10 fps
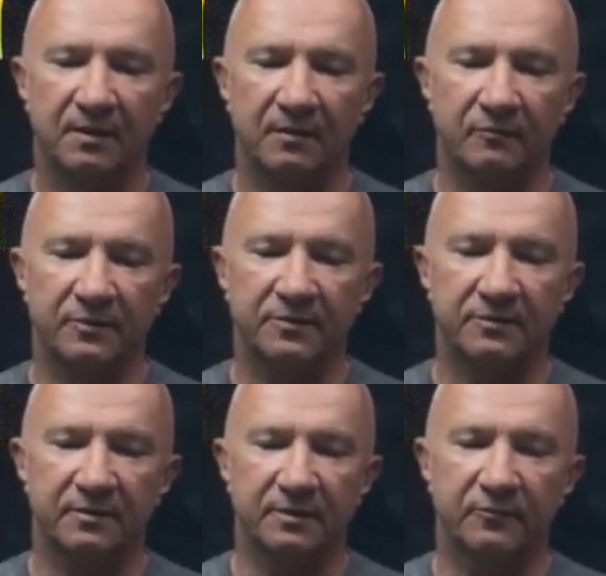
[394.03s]
which
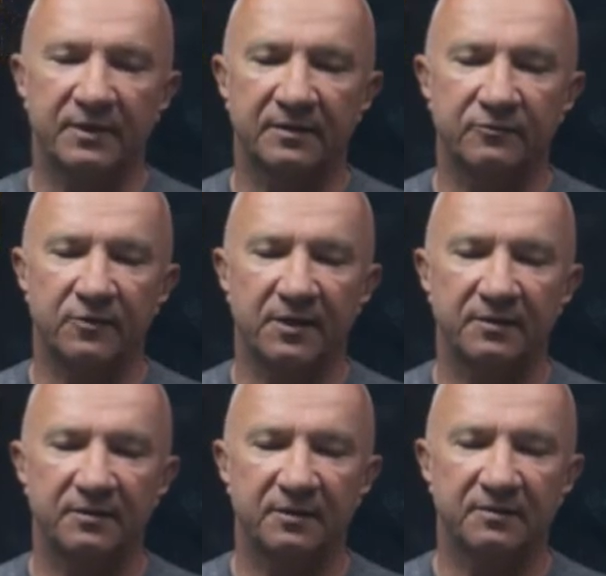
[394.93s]
we can write
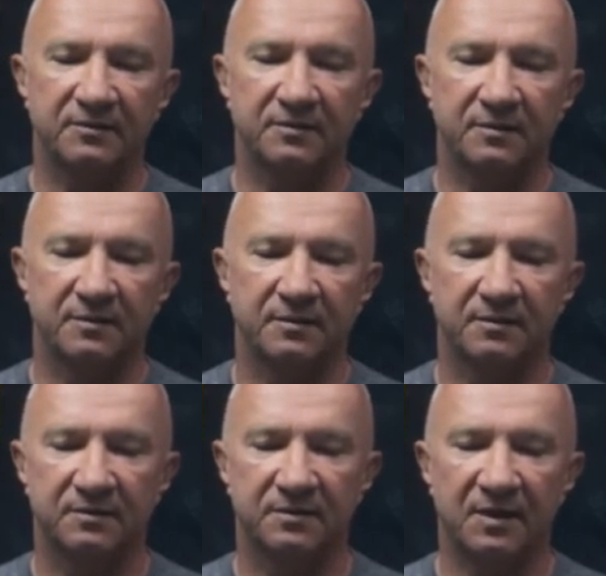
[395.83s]
as
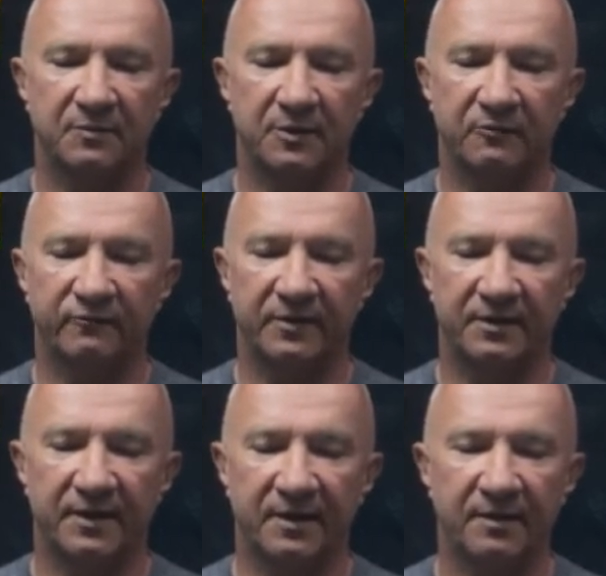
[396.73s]
sum over
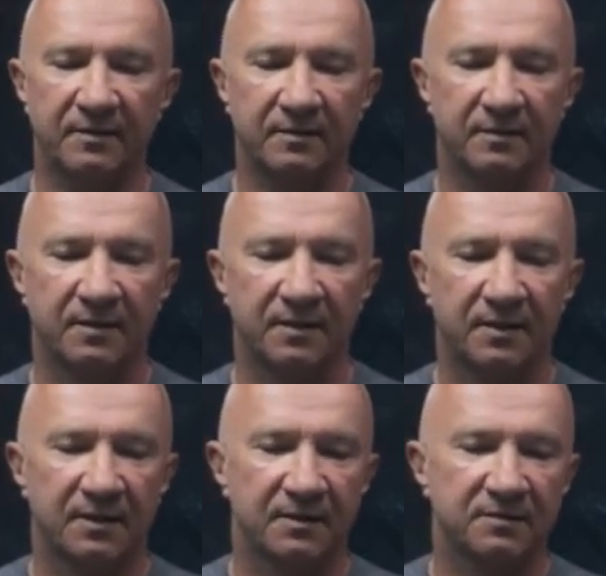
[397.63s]
k
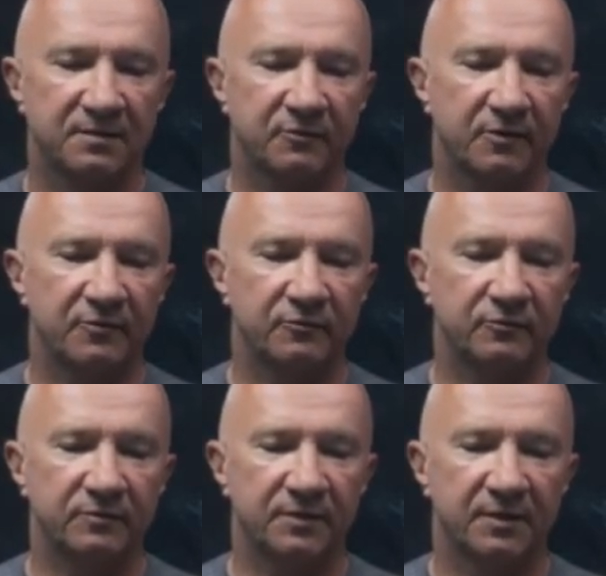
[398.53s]
square
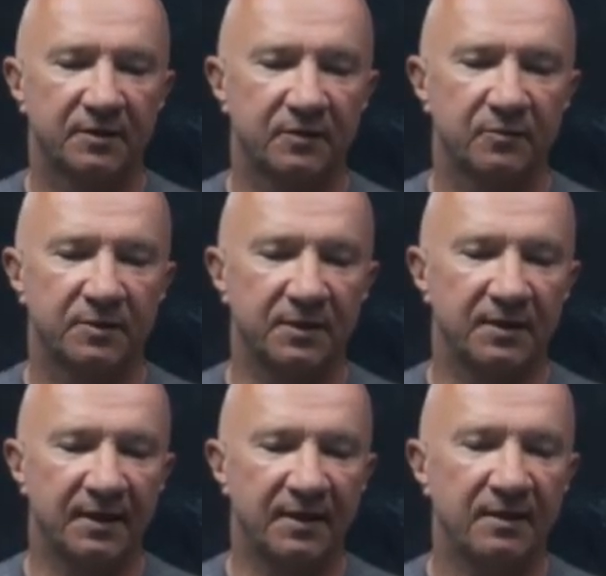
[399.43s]
root
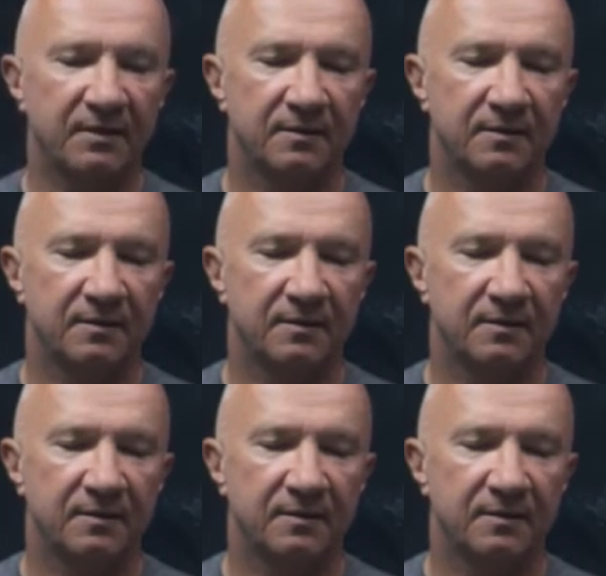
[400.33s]
pk